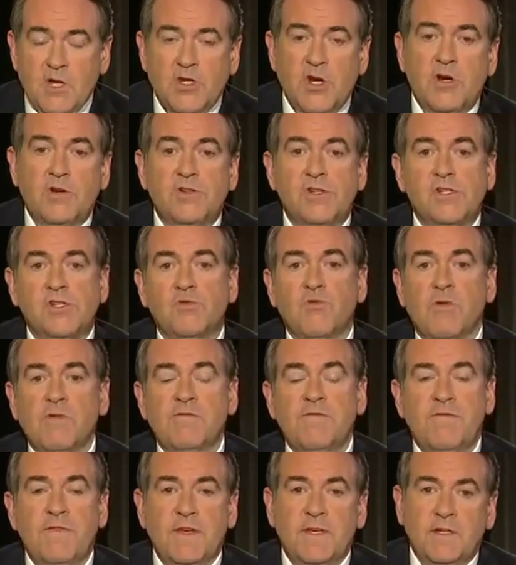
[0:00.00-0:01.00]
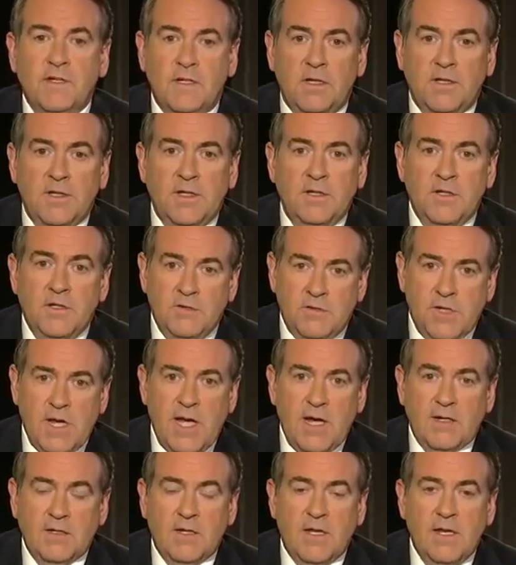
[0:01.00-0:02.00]
Churches were filled in
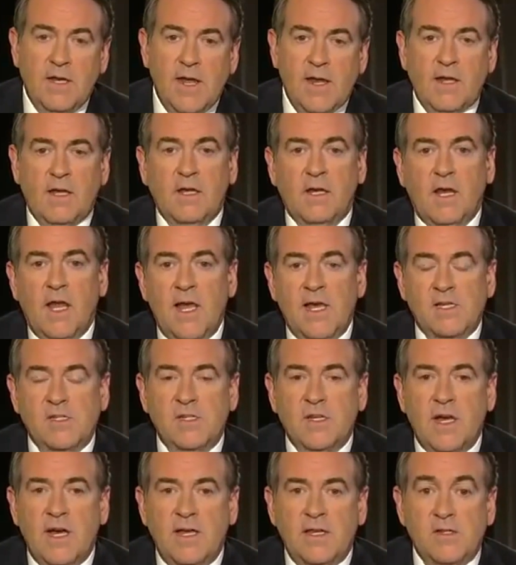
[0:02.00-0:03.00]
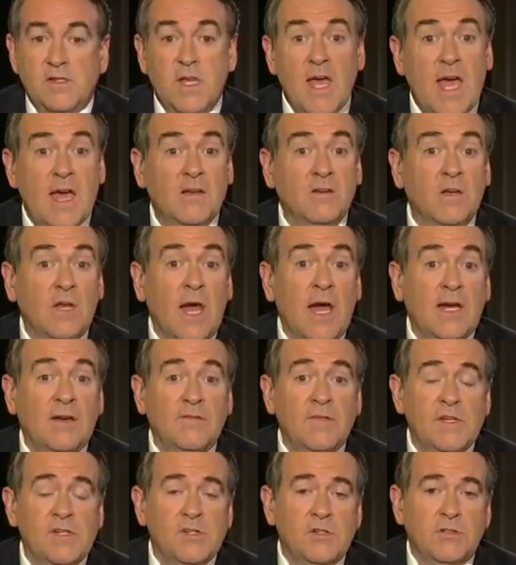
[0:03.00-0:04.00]
Newtown, Connecticut last night as candlelight
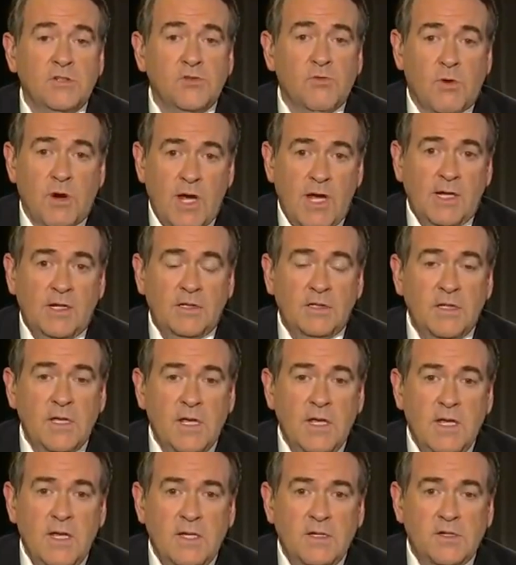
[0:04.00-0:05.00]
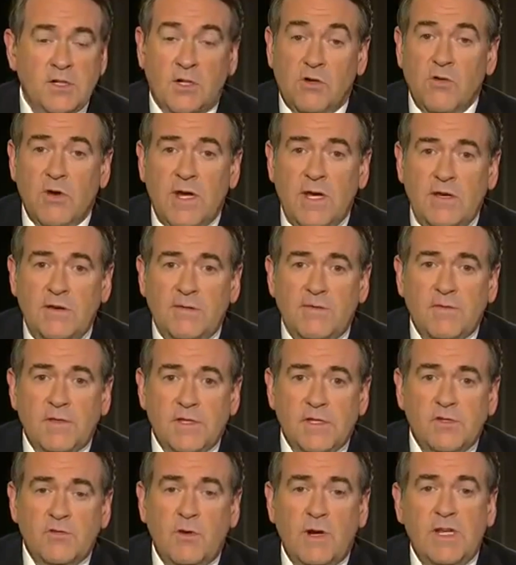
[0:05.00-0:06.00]
vigils were held to grieve for
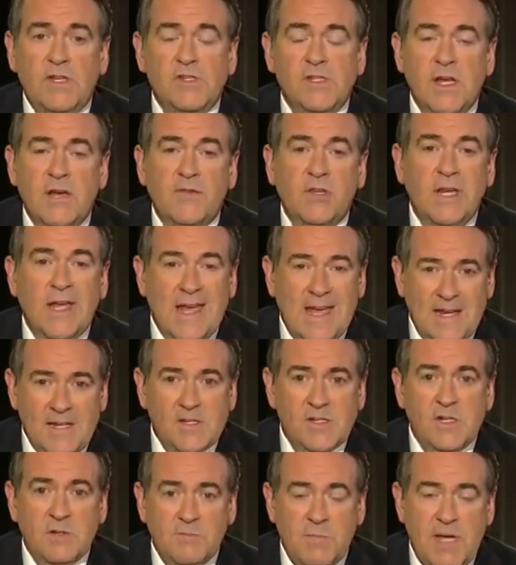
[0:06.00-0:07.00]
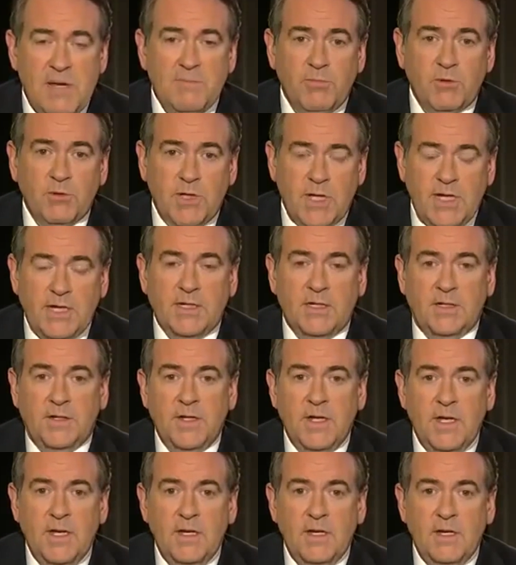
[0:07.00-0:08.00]
the 27 innocent people killed
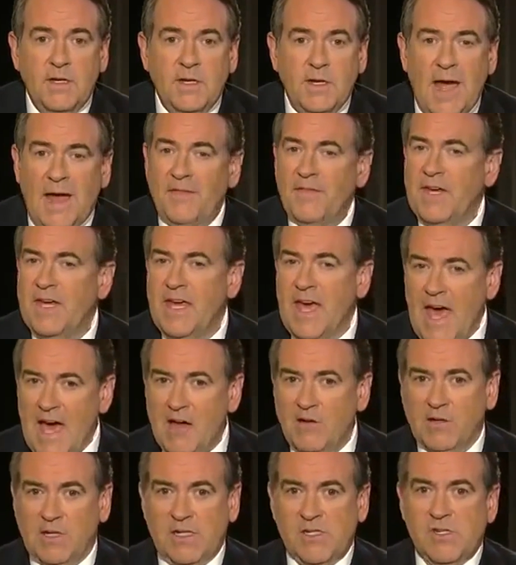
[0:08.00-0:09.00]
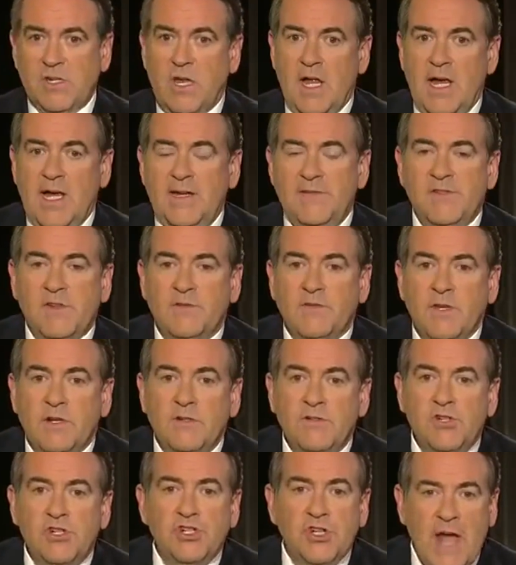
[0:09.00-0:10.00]
and the countless lives of
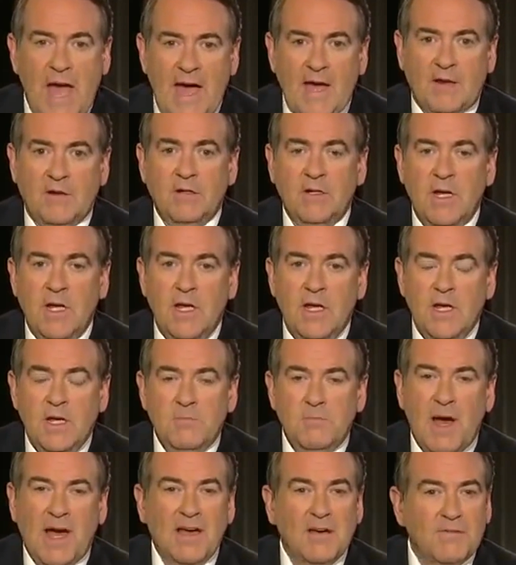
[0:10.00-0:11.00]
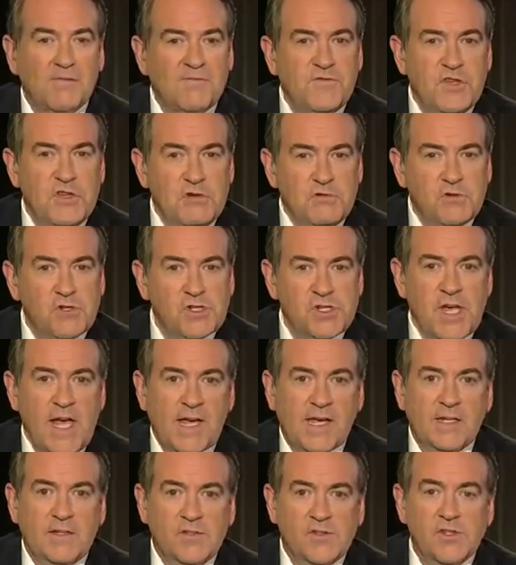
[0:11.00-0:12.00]
those shattered by a few
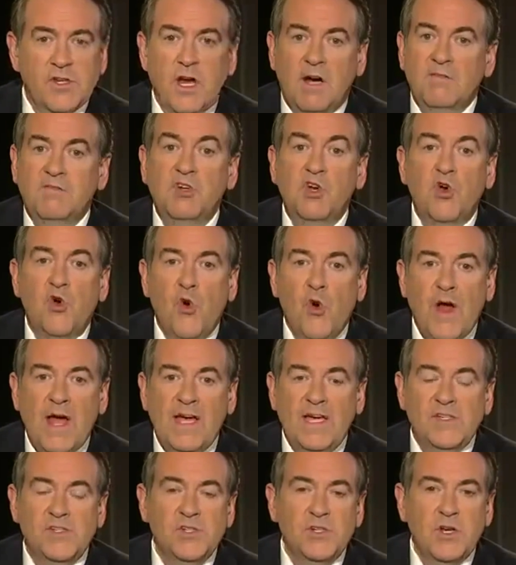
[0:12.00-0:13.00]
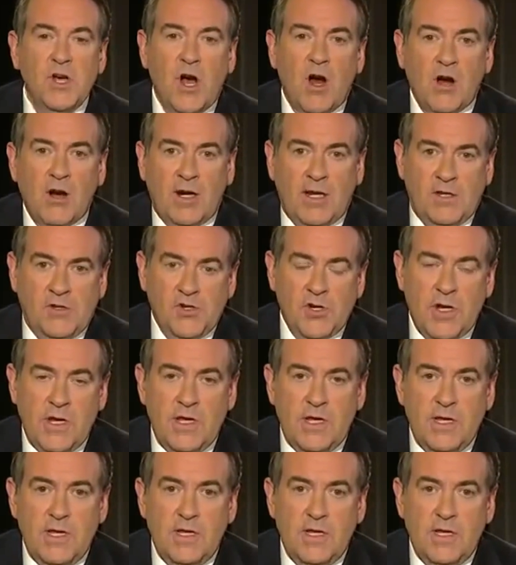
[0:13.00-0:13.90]
seconds of crazed carnage.